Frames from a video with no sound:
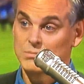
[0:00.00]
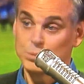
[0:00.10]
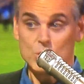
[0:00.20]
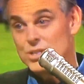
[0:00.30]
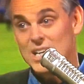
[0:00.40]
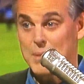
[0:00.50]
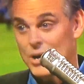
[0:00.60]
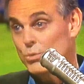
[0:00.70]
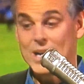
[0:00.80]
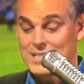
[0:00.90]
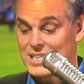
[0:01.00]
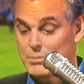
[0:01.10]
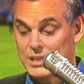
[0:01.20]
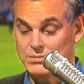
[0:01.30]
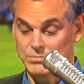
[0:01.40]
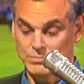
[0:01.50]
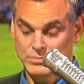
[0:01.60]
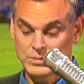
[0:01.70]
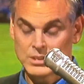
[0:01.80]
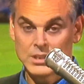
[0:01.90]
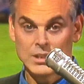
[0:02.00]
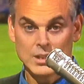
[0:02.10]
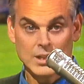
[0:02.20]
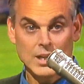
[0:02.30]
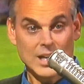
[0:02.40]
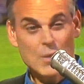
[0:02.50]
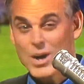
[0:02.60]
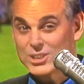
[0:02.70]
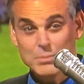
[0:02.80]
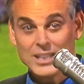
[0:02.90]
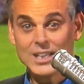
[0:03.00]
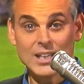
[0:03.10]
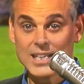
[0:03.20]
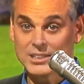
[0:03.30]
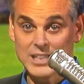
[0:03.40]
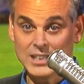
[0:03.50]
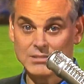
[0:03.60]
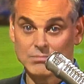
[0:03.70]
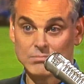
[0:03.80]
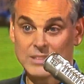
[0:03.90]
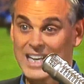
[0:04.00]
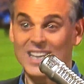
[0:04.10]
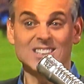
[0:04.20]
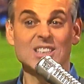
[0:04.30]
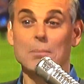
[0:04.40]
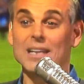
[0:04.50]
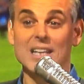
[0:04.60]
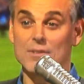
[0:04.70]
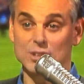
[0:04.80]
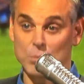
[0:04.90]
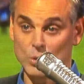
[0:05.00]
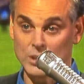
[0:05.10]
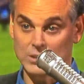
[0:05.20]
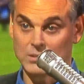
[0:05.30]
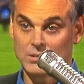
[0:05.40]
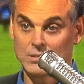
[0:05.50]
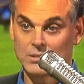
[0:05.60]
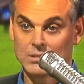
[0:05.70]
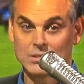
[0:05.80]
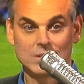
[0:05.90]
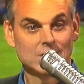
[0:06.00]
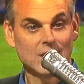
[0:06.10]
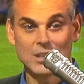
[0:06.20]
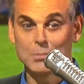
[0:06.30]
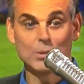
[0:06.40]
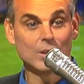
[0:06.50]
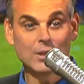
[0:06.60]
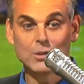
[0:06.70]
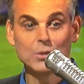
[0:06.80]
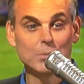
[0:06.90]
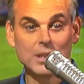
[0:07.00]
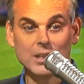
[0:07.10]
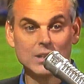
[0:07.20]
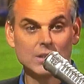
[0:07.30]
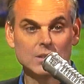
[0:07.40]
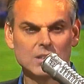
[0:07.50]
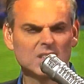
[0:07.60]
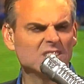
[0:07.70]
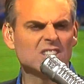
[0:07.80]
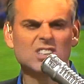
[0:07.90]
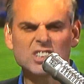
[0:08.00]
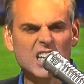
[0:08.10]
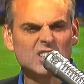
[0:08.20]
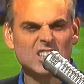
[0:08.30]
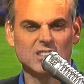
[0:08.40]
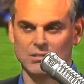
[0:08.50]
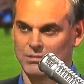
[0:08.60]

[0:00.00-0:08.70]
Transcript: Blue team out, red team in. And I watched media last night, and I listened to media this morning. And the political media is disgusted.